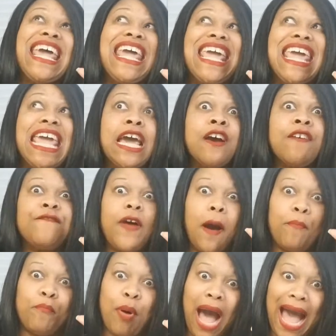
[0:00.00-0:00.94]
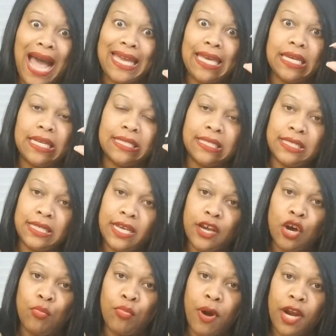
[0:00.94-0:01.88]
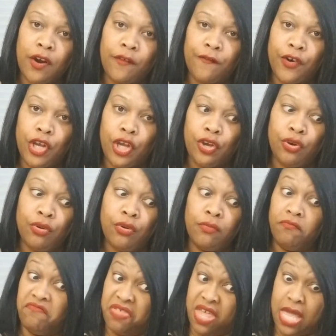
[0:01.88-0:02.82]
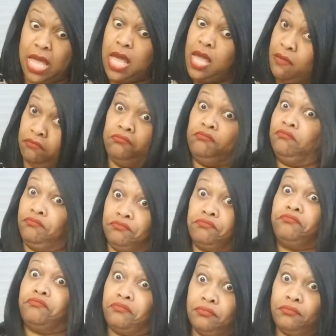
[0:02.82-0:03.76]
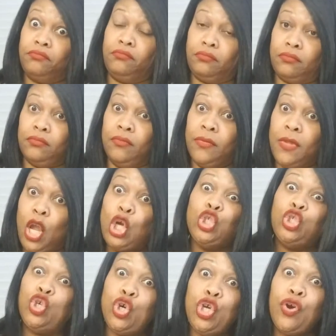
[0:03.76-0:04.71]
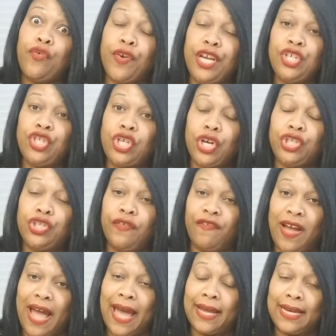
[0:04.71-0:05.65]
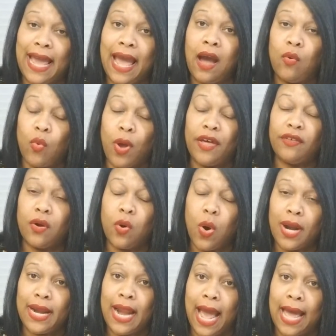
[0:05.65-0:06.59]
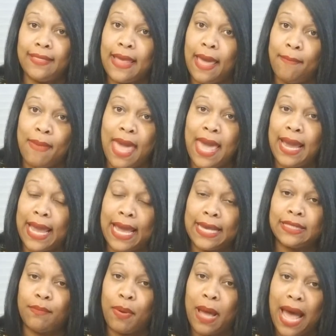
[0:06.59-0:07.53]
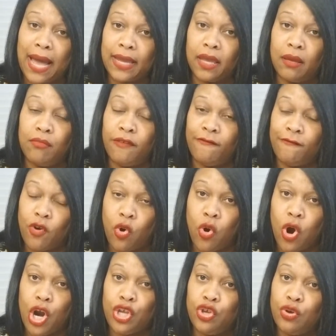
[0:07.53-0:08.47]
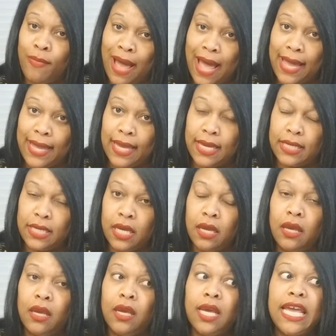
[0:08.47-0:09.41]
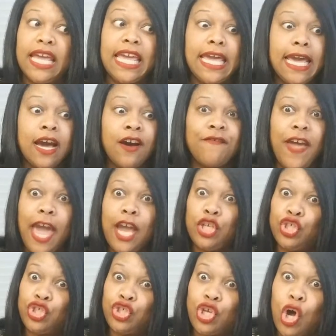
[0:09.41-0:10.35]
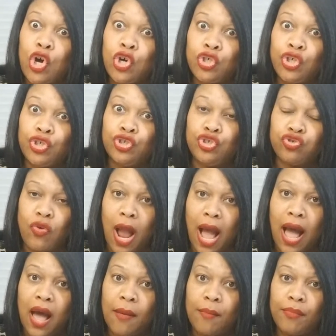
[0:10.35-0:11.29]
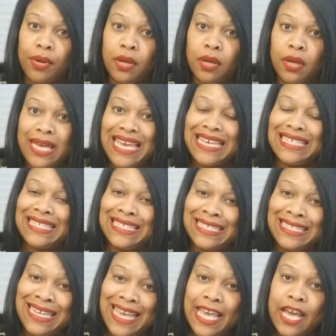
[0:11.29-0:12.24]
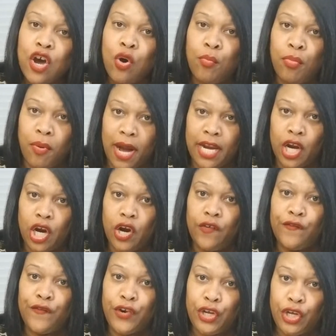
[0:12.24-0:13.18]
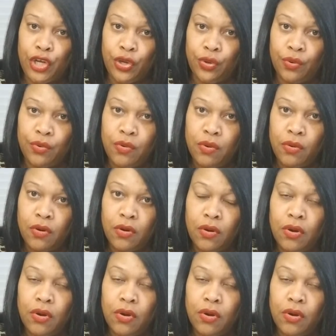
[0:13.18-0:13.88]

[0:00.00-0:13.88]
If a pocket is a deal breaker for you, then do your research and find out whether or not that bag has a pocket before you buy it. If a shoulder drop is a deal breaker for you,